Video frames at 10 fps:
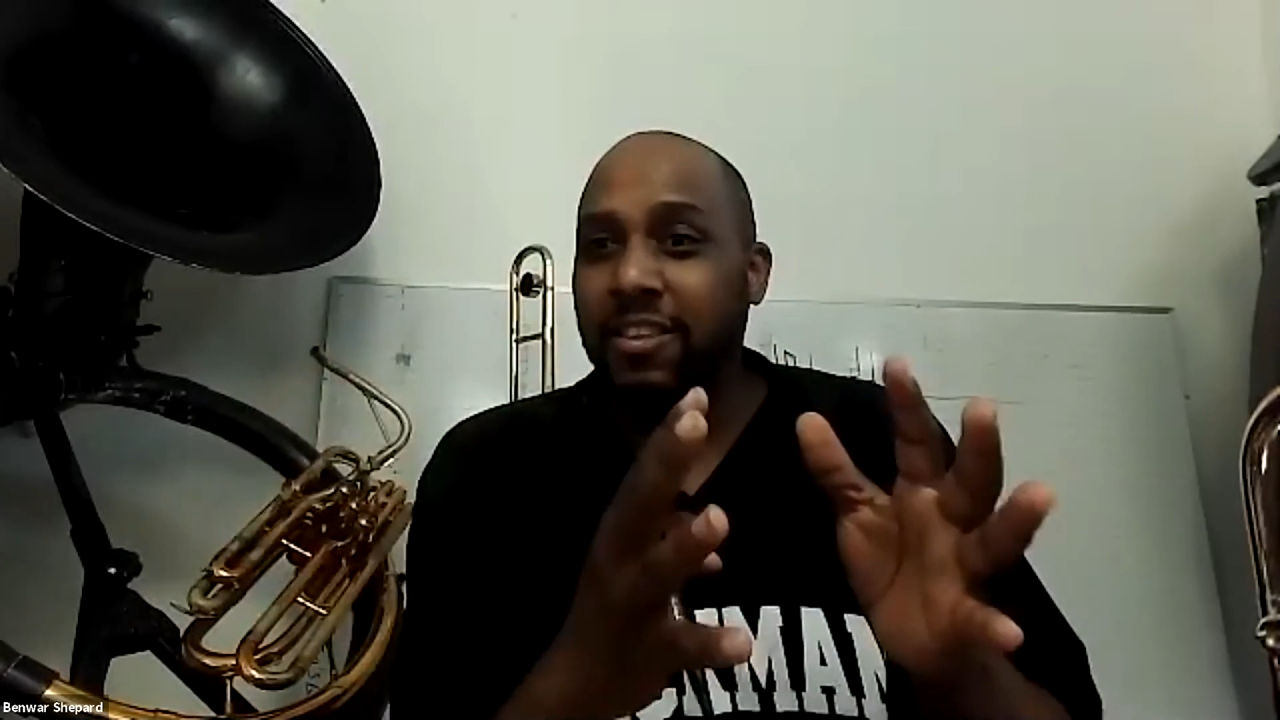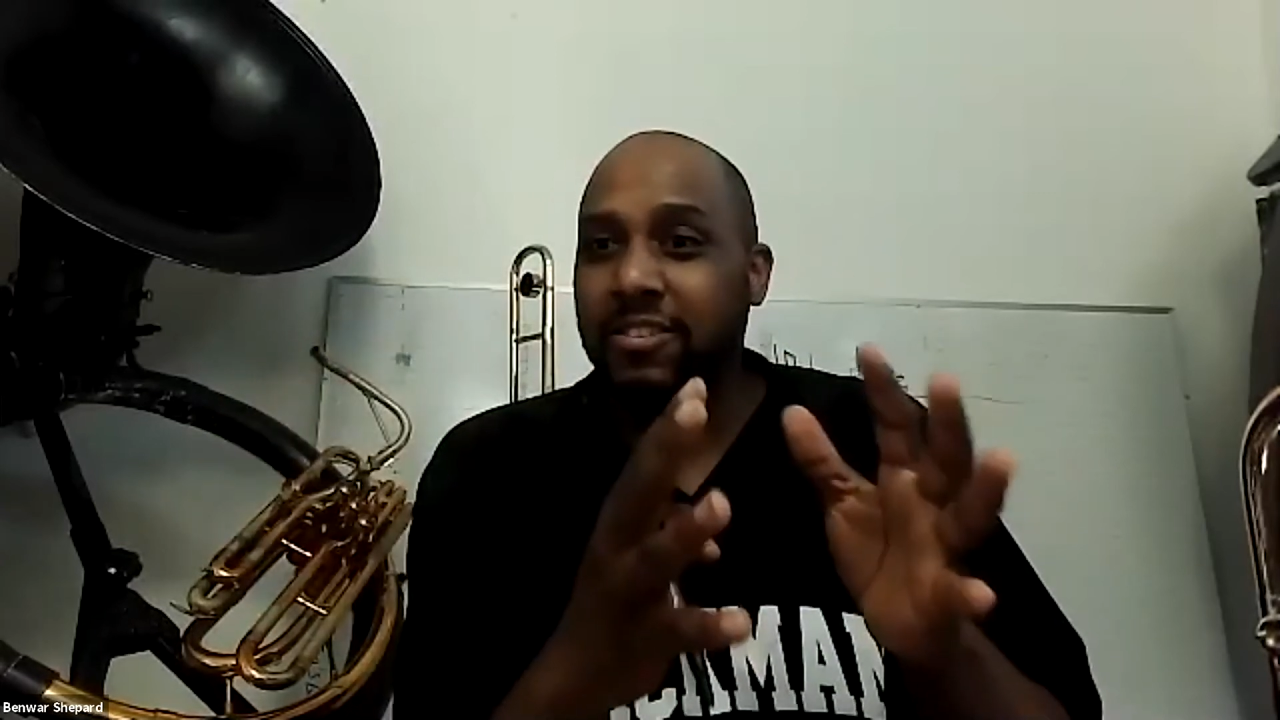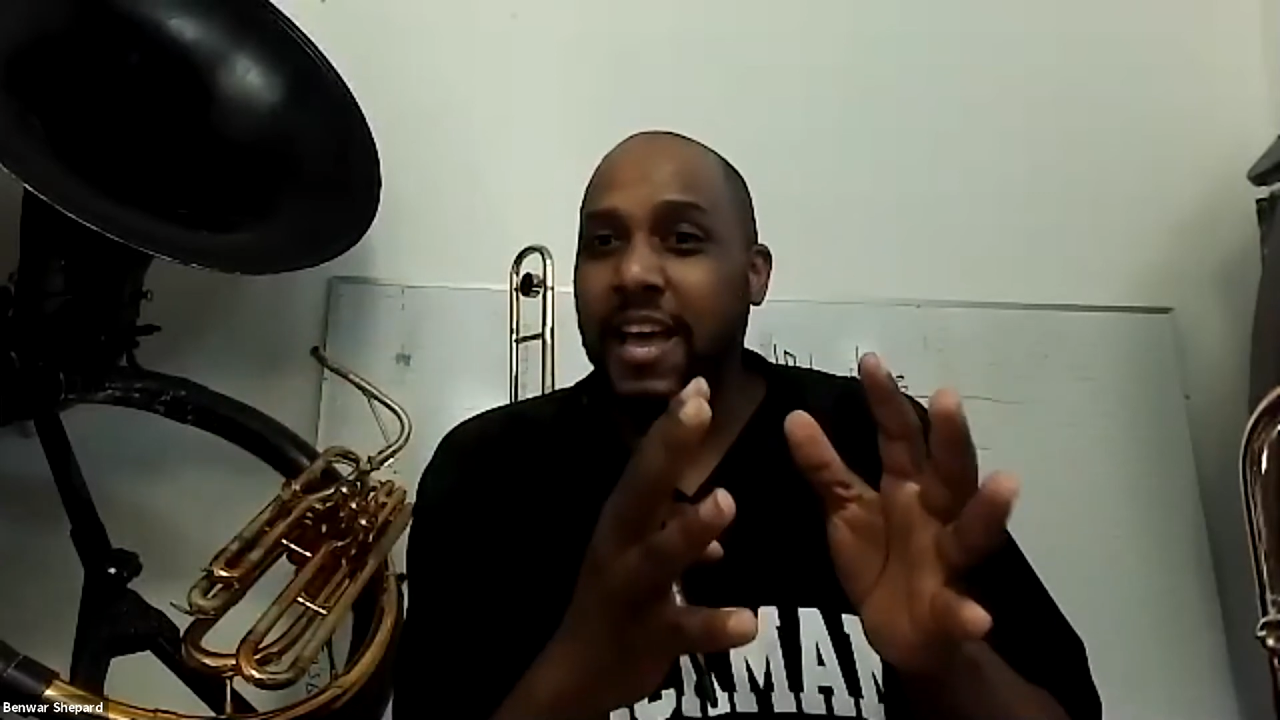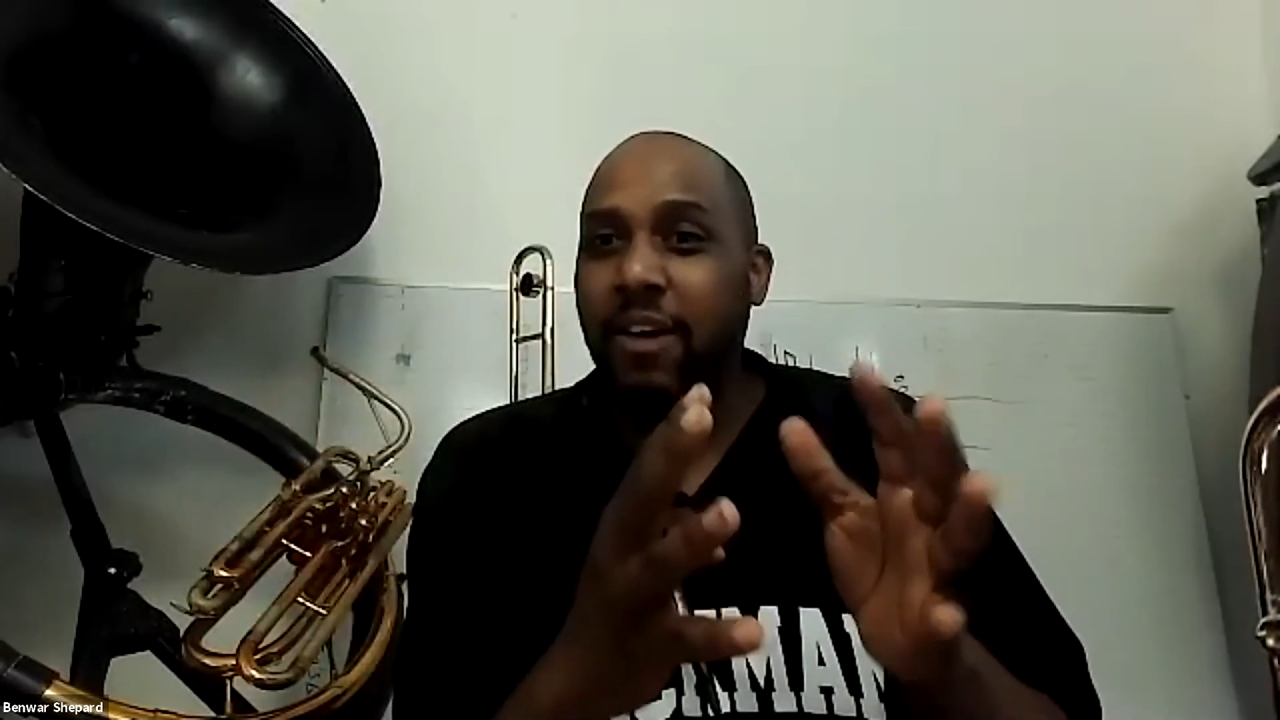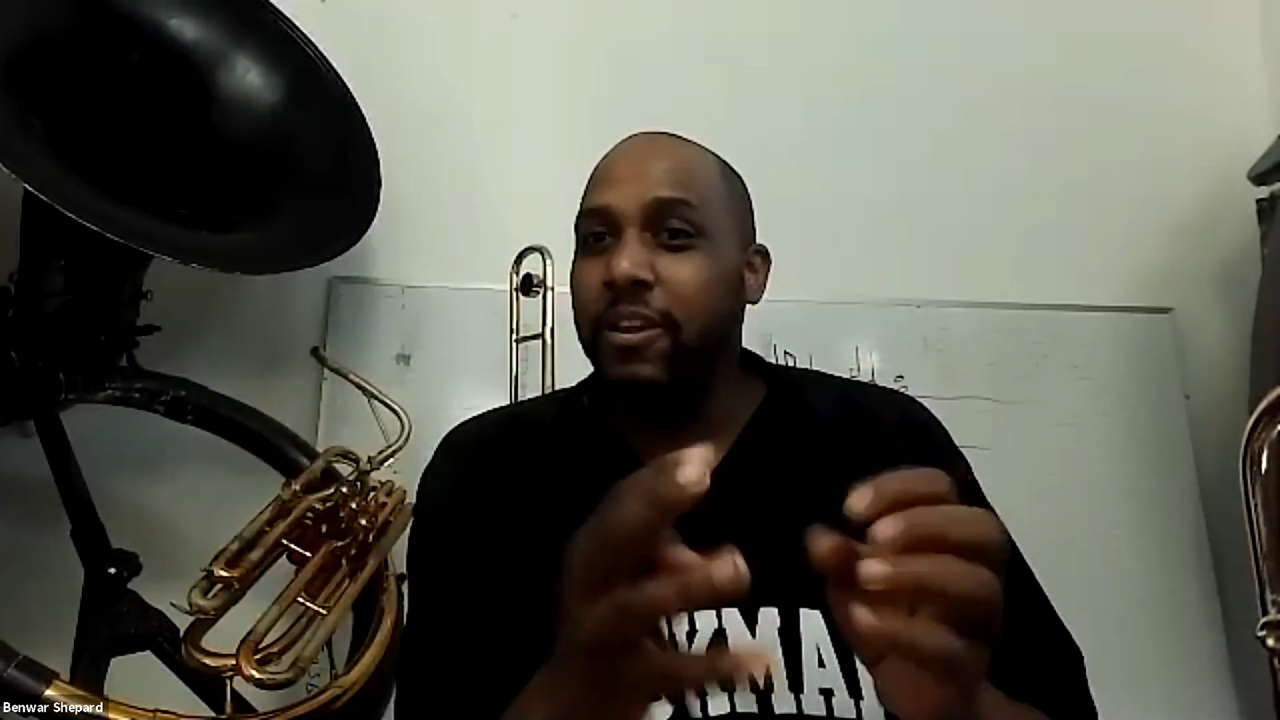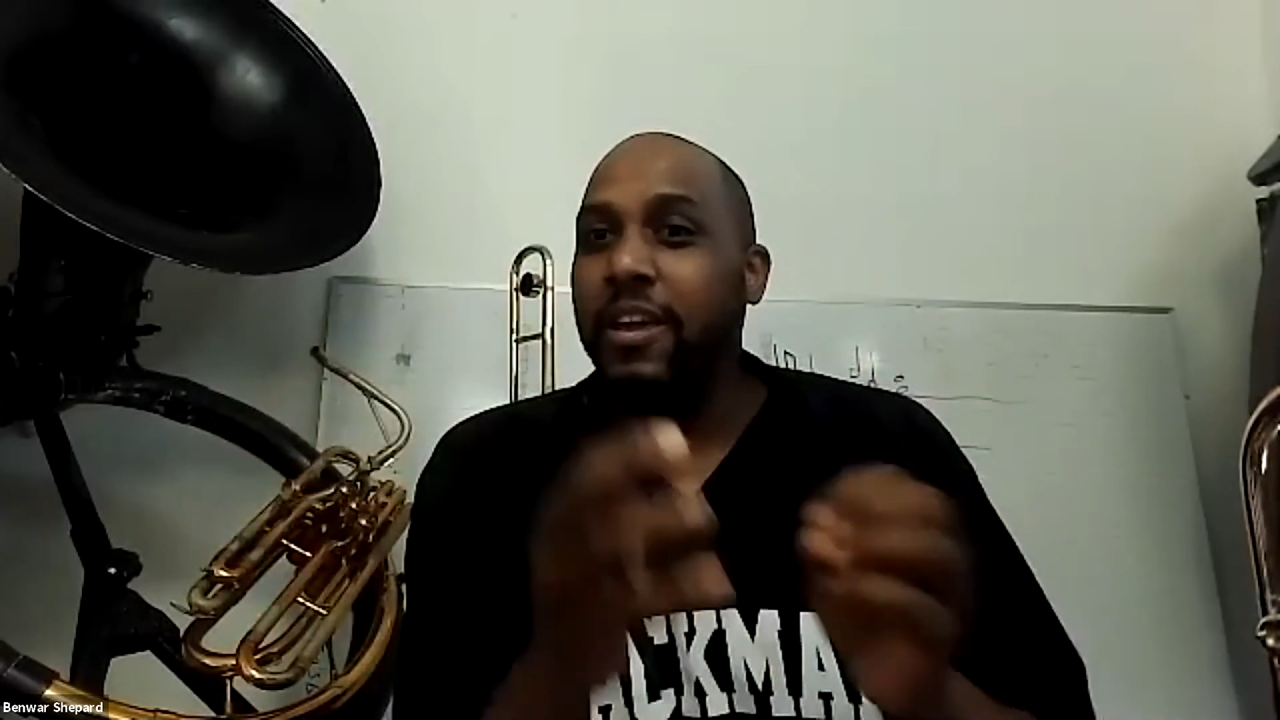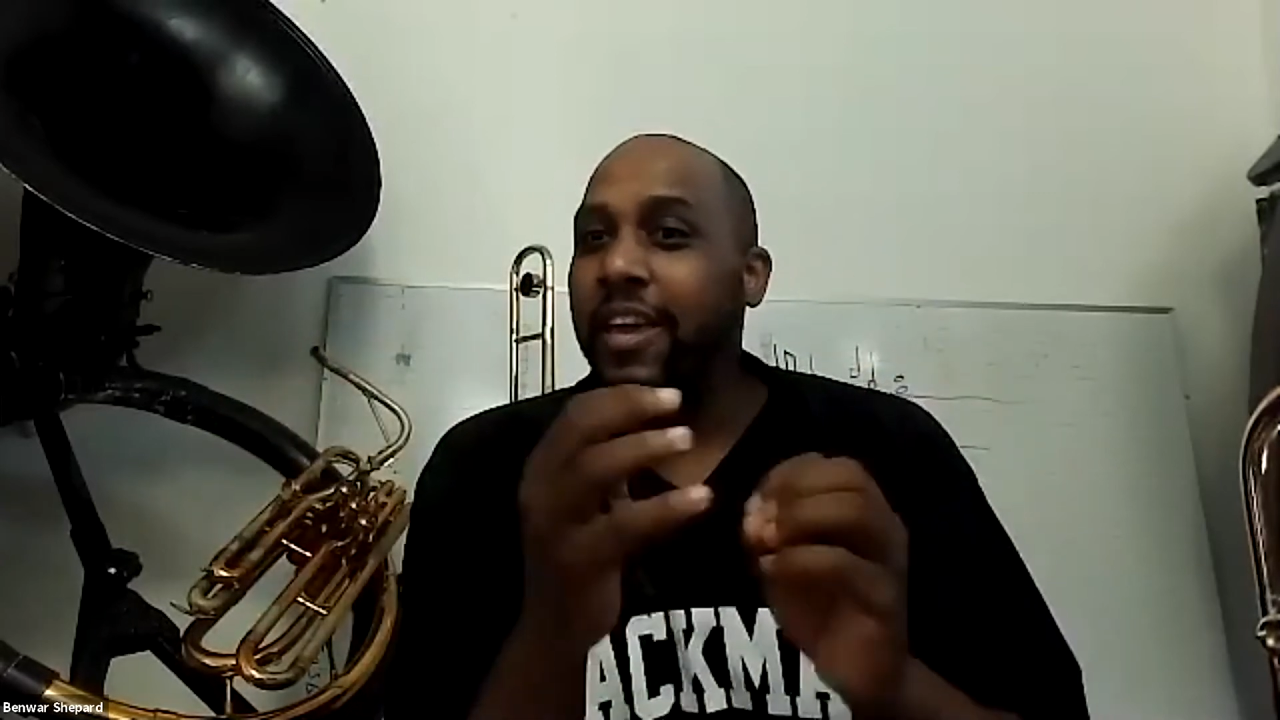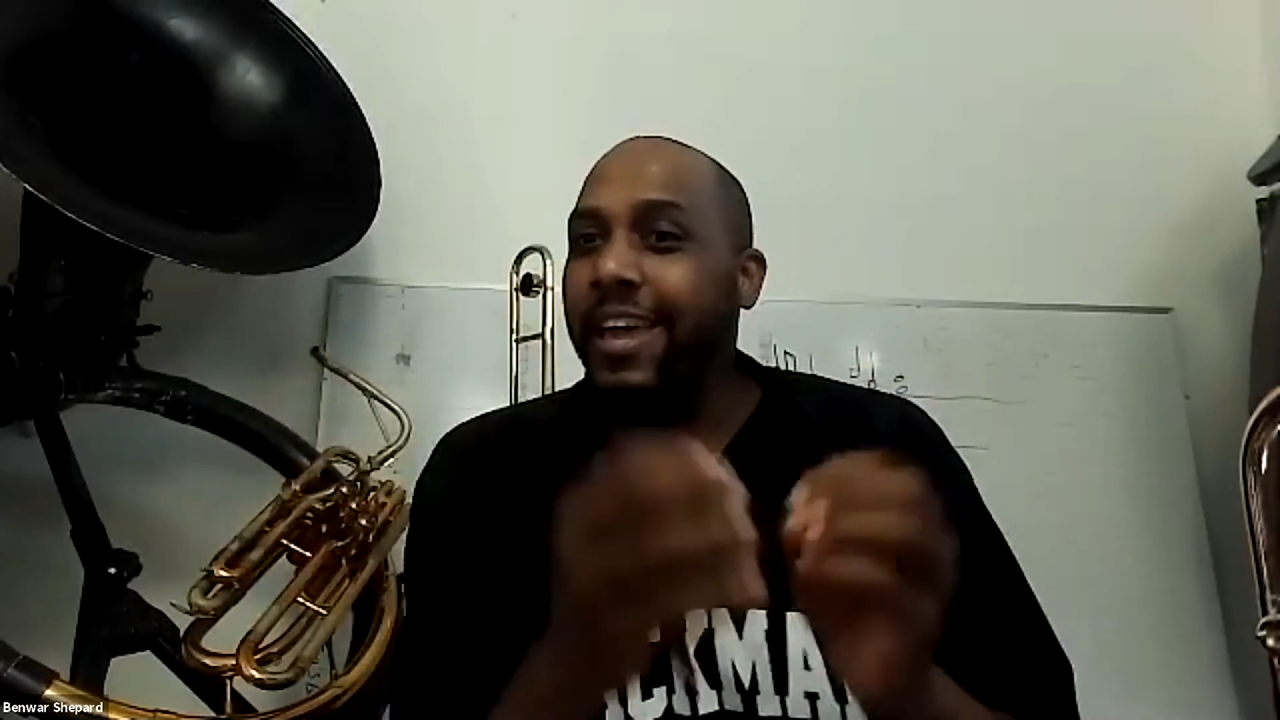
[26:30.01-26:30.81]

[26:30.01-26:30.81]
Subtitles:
this out,